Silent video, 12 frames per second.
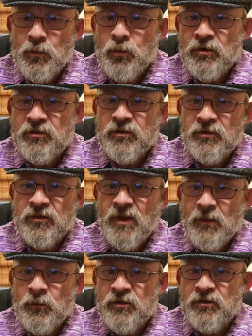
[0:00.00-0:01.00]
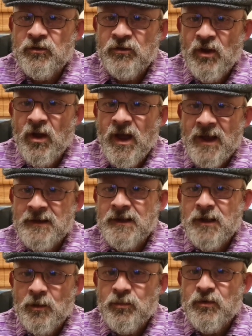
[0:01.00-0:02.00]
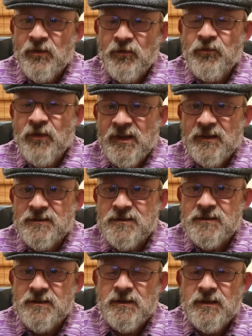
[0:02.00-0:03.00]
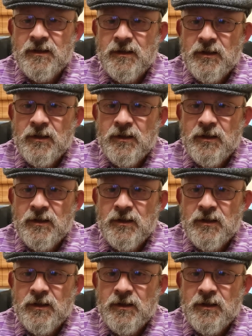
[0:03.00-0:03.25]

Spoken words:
Once you start adding up the figures,